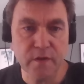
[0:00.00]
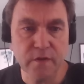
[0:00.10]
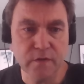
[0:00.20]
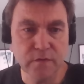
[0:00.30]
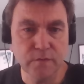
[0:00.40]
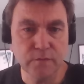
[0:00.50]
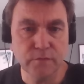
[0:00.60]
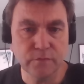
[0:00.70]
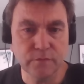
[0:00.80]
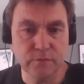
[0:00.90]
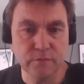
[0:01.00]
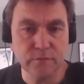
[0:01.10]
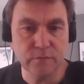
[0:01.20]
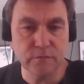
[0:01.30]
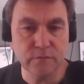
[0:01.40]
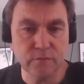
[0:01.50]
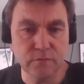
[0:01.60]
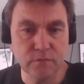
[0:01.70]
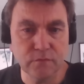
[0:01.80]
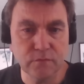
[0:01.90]

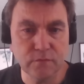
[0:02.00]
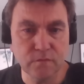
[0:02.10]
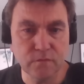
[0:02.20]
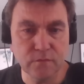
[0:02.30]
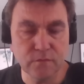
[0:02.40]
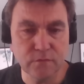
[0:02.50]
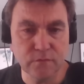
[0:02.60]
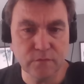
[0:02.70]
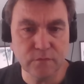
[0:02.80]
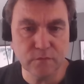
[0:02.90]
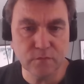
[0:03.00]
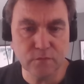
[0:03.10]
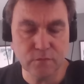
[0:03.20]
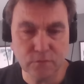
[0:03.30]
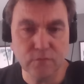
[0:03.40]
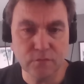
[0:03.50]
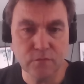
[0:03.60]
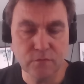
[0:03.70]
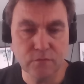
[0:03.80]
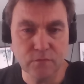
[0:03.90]

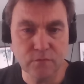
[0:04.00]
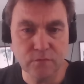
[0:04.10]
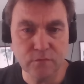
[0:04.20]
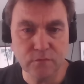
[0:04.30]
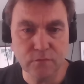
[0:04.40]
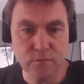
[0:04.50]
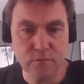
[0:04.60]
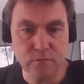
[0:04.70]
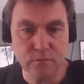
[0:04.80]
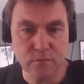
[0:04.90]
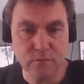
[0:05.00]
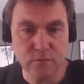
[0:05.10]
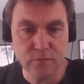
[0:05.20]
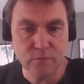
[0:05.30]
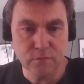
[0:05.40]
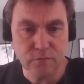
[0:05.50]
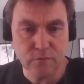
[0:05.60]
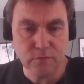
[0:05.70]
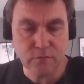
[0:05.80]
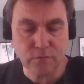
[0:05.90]

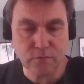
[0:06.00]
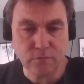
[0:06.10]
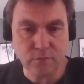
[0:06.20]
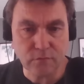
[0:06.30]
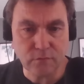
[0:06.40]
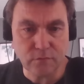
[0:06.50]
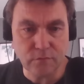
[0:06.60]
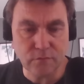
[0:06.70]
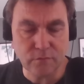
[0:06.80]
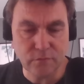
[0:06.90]
[no speech]